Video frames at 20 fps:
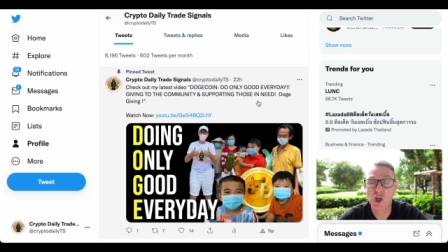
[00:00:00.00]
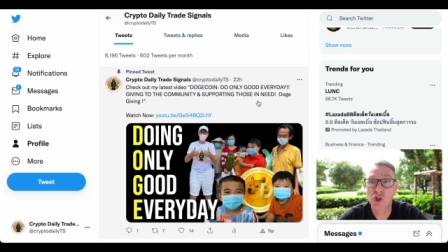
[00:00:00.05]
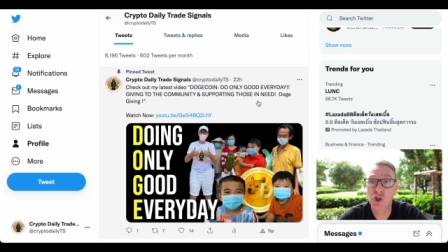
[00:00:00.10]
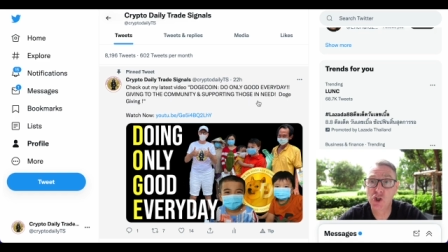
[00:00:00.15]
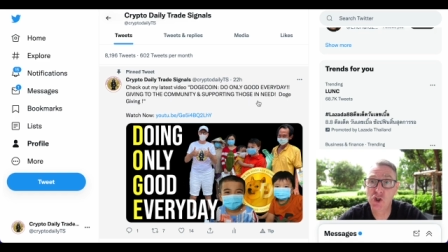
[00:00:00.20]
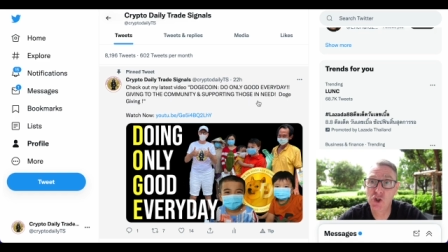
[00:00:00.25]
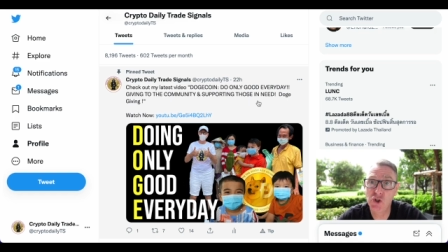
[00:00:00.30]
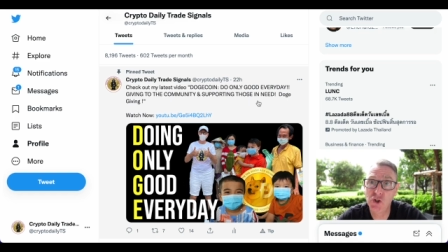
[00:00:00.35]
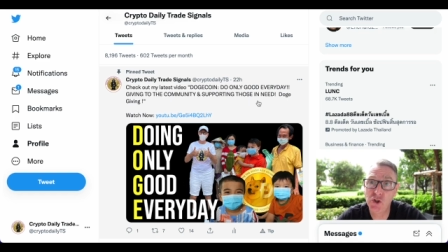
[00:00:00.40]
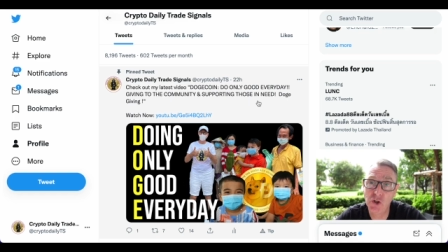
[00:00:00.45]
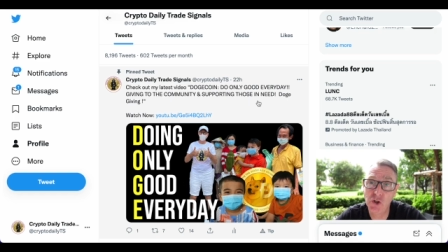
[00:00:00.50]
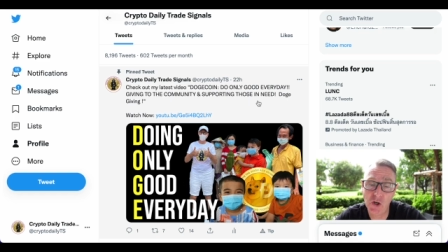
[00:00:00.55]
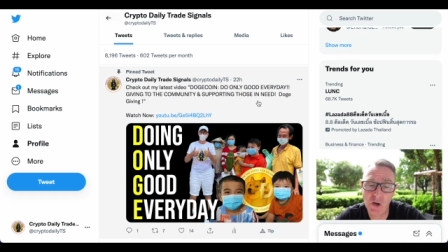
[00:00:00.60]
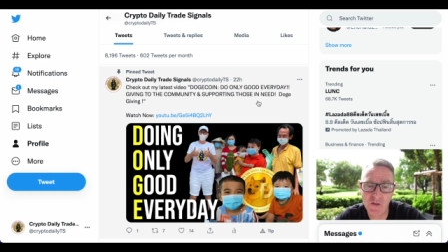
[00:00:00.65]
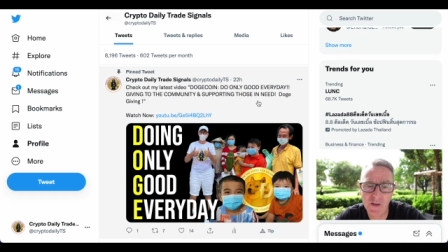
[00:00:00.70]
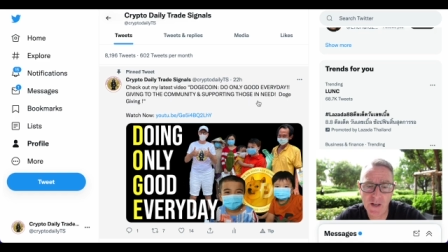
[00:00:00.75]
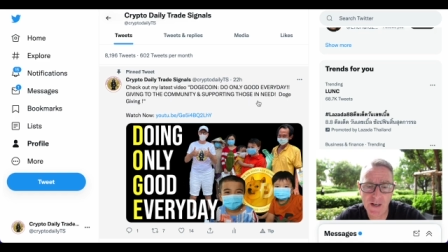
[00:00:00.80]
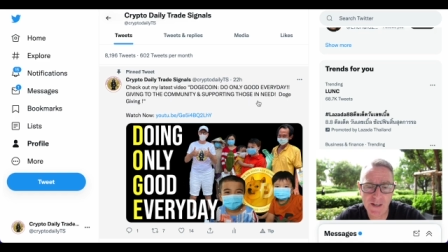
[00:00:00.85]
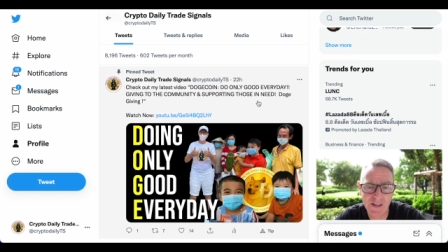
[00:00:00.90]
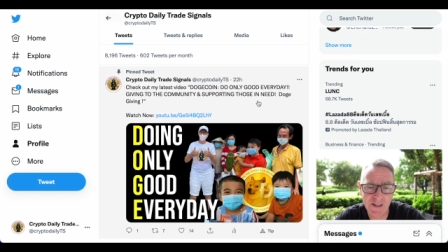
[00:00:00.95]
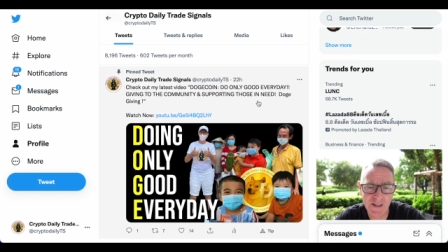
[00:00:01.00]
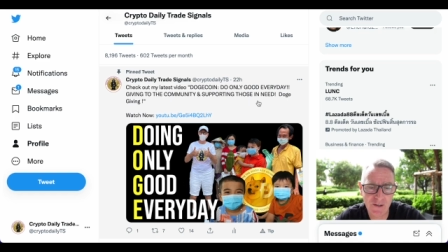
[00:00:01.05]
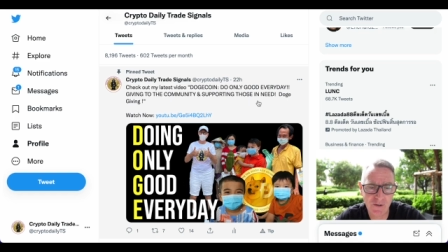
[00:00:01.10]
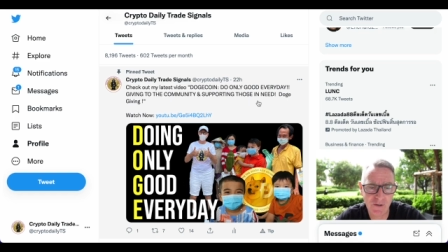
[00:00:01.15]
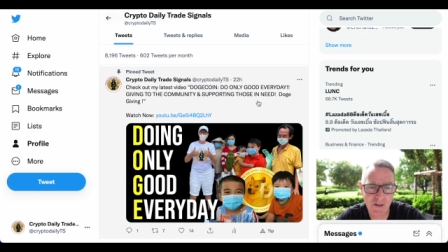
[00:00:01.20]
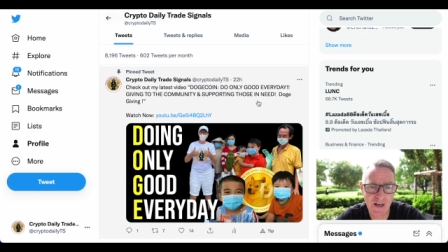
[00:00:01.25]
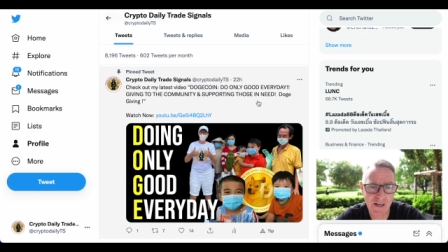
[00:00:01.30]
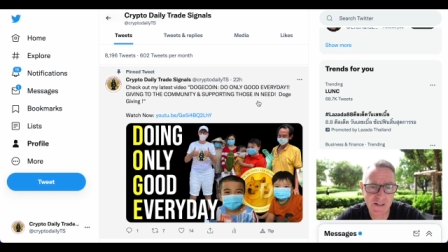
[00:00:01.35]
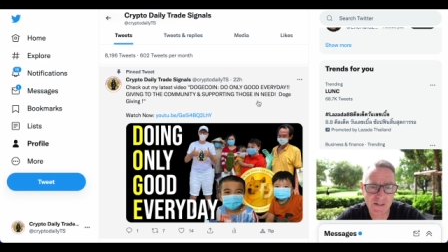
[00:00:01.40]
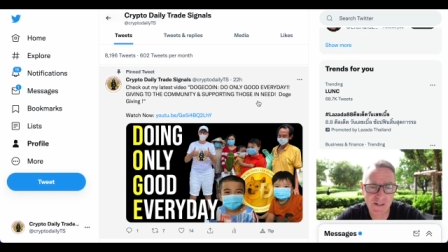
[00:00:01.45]
sooner than
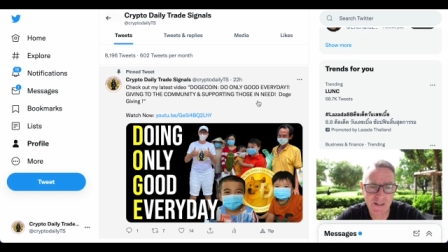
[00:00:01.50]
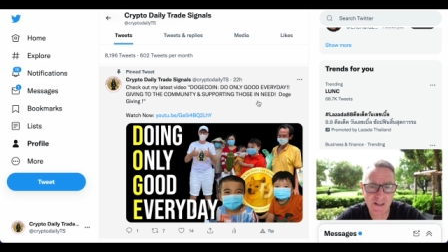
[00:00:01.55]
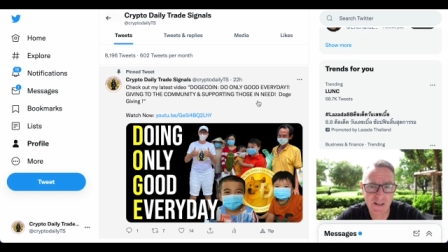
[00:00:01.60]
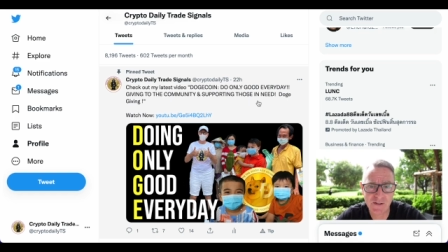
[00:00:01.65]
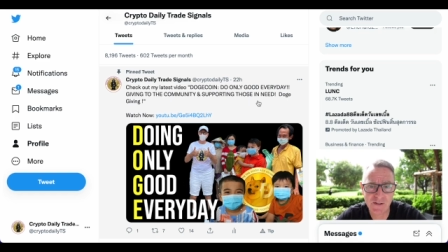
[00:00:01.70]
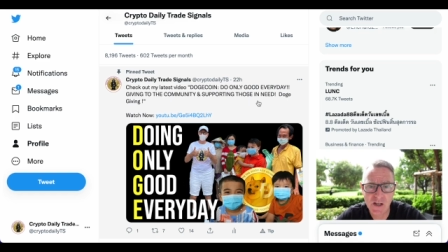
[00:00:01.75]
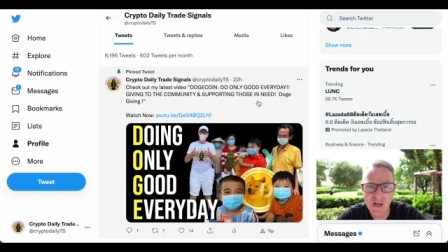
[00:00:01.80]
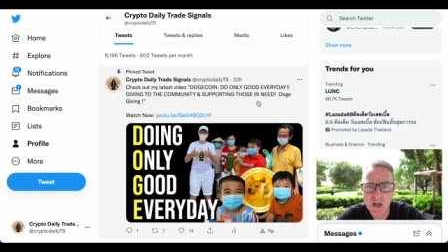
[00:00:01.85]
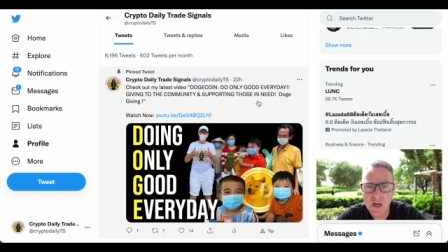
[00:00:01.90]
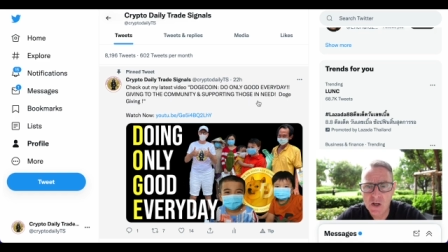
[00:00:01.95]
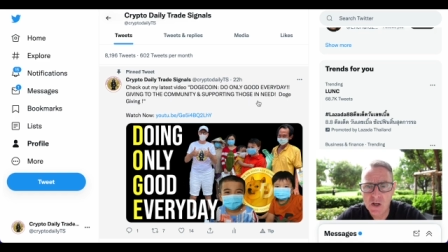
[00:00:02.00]
later, guys and gals.